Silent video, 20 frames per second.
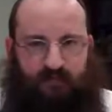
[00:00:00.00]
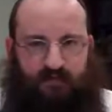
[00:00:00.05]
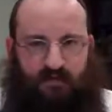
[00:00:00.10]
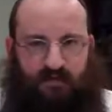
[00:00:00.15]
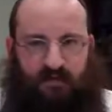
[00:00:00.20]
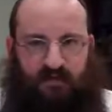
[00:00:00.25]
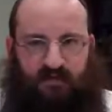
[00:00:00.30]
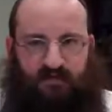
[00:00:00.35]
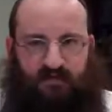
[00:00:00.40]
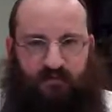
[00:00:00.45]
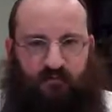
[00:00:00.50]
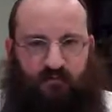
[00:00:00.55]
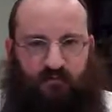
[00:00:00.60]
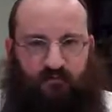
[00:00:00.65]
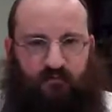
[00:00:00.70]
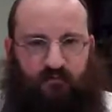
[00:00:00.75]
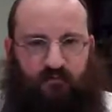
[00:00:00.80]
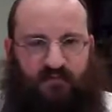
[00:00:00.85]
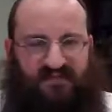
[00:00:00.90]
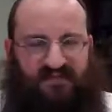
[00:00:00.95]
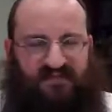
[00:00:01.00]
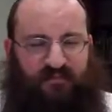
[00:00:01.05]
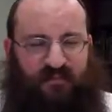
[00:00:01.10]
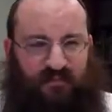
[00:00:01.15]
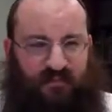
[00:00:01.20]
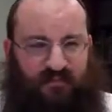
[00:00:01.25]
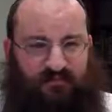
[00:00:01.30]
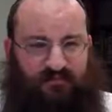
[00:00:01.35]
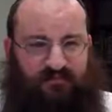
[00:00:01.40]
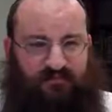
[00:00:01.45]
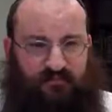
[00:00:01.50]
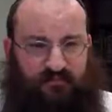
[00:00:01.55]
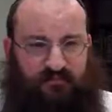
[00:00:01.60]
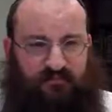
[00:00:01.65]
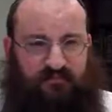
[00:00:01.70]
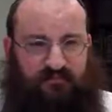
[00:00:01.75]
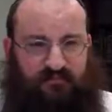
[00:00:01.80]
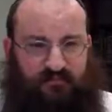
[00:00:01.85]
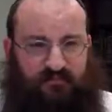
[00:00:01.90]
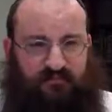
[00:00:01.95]
like the word ritzpa,
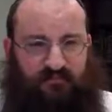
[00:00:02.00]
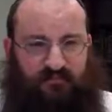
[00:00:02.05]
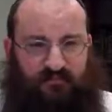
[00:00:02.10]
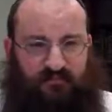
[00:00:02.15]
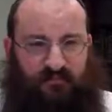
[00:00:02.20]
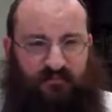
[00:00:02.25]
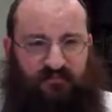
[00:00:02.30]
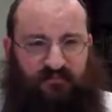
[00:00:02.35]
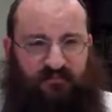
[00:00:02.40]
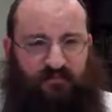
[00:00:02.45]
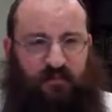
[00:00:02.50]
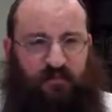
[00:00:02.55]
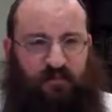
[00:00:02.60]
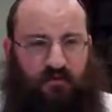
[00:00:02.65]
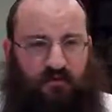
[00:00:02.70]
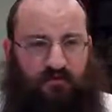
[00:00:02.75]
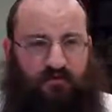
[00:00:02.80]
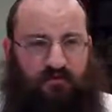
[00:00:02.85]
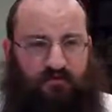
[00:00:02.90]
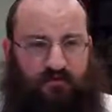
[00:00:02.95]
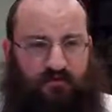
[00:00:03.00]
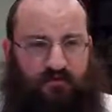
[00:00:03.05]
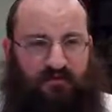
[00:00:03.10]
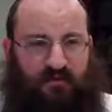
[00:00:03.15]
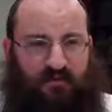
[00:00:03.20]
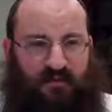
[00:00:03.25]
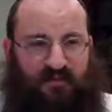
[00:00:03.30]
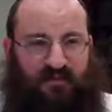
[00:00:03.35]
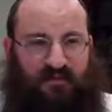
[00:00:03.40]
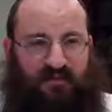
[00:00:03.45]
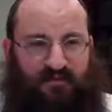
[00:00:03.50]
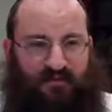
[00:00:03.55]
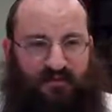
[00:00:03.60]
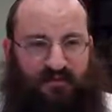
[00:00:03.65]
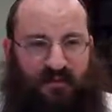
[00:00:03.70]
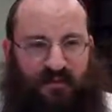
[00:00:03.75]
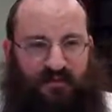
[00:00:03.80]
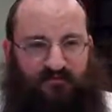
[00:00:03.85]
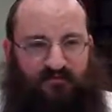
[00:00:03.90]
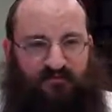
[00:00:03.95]
floor. The
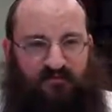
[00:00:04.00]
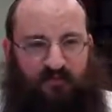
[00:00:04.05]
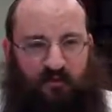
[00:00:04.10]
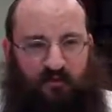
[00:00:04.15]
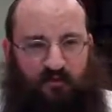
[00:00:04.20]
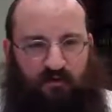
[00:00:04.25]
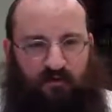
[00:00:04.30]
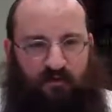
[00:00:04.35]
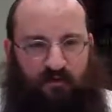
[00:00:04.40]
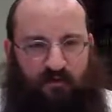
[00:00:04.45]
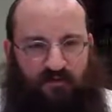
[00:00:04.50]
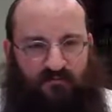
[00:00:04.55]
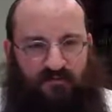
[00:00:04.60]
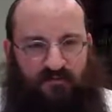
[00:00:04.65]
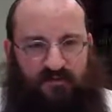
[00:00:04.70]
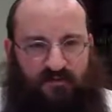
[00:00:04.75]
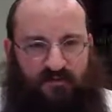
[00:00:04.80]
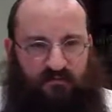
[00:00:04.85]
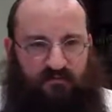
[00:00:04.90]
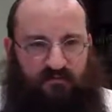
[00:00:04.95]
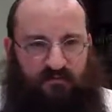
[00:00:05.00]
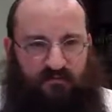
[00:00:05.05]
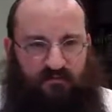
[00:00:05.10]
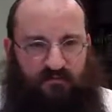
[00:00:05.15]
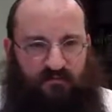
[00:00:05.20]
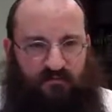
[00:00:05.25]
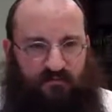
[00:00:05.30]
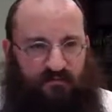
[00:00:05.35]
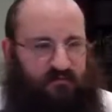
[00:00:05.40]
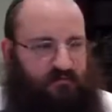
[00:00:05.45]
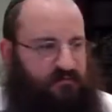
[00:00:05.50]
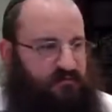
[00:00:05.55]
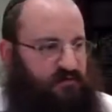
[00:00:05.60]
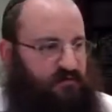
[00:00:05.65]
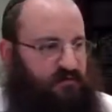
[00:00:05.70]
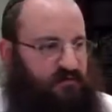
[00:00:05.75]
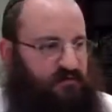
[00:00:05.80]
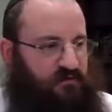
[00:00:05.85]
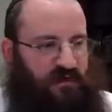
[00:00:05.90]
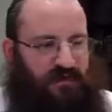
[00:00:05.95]
way the floor covers the room,
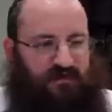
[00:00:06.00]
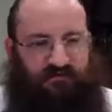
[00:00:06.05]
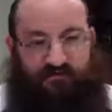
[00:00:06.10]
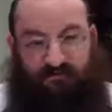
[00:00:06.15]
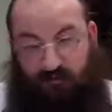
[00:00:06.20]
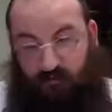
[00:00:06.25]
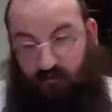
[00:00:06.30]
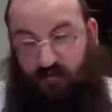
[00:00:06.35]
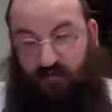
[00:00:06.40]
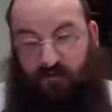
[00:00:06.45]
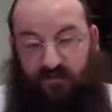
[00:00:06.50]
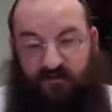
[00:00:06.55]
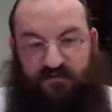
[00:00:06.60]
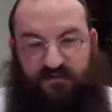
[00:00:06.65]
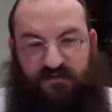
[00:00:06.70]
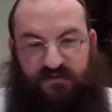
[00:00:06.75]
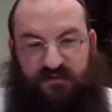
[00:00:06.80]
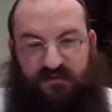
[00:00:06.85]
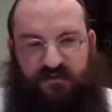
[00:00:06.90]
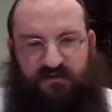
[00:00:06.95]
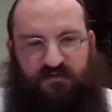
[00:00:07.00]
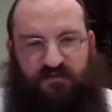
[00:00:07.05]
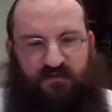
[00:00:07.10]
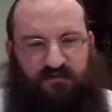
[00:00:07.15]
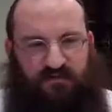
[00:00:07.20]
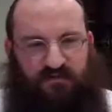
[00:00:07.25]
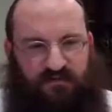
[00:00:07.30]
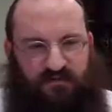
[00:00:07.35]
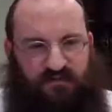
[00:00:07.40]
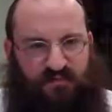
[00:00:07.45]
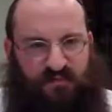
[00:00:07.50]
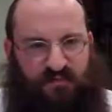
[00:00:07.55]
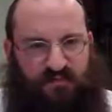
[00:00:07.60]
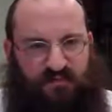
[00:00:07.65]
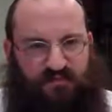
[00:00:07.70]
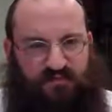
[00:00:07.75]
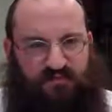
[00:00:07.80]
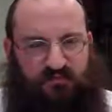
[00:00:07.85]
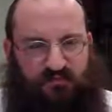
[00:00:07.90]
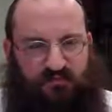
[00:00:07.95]
the way the floor covers the interior
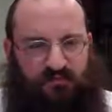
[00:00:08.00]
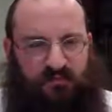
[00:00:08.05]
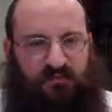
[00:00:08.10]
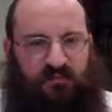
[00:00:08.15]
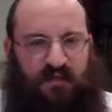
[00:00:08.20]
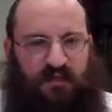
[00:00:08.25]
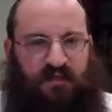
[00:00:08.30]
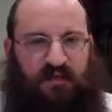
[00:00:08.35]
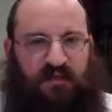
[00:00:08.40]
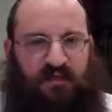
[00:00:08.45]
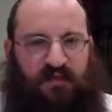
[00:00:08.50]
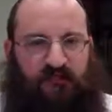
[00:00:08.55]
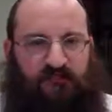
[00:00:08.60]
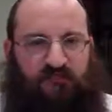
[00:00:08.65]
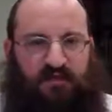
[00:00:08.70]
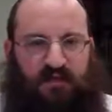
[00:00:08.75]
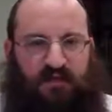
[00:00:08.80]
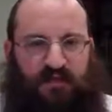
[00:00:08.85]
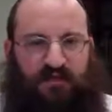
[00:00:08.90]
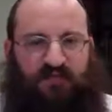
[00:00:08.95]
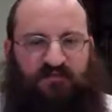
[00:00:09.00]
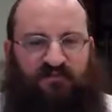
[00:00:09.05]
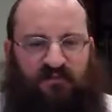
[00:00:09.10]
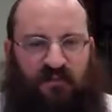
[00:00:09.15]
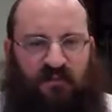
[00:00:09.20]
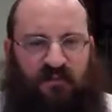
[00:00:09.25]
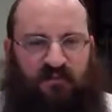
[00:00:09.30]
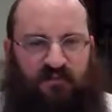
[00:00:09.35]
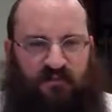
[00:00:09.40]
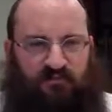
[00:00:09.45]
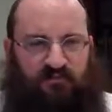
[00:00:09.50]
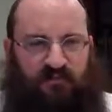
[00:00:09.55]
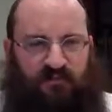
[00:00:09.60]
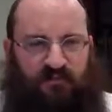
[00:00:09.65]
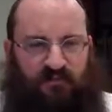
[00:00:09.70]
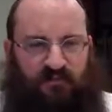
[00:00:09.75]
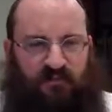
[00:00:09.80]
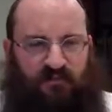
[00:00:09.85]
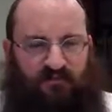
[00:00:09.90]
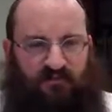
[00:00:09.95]
space of the room, love for Hashem
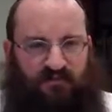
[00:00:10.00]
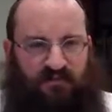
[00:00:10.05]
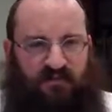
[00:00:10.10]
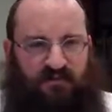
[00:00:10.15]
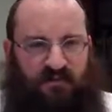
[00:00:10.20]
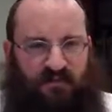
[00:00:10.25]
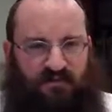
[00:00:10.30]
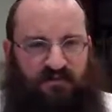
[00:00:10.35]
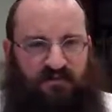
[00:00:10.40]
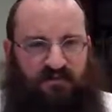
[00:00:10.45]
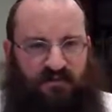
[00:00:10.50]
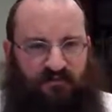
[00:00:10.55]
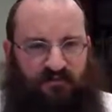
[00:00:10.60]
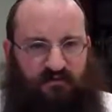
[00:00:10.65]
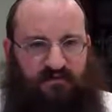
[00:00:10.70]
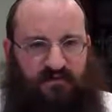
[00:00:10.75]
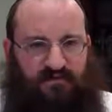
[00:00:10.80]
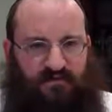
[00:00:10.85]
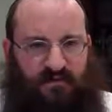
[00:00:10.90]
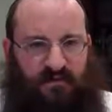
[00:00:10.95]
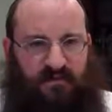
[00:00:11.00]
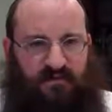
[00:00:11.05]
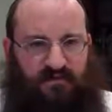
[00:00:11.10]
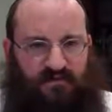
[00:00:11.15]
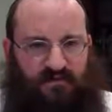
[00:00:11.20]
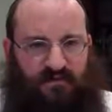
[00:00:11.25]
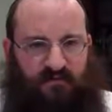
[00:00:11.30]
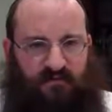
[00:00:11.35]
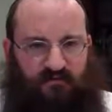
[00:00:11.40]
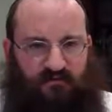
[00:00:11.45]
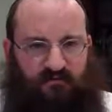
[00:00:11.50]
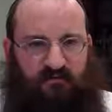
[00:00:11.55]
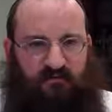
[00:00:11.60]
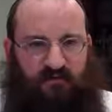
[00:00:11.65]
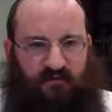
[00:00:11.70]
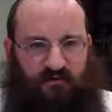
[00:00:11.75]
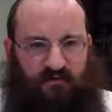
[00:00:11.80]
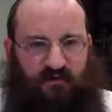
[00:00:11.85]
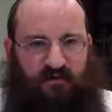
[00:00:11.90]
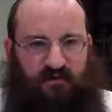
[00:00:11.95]
should cover the interior space of
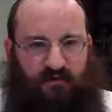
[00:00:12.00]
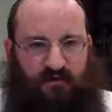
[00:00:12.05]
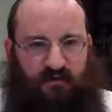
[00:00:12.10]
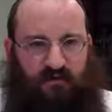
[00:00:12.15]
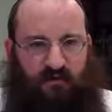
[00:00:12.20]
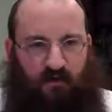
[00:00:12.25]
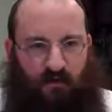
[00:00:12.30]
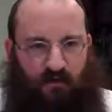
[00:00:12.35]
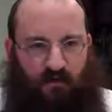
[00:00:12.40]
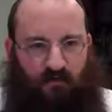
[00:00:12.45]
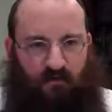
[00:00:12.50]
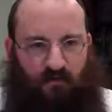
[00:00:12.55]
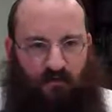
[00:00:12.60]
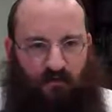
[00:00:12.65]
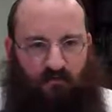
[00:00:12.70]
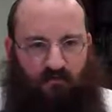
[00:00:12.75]
the heart.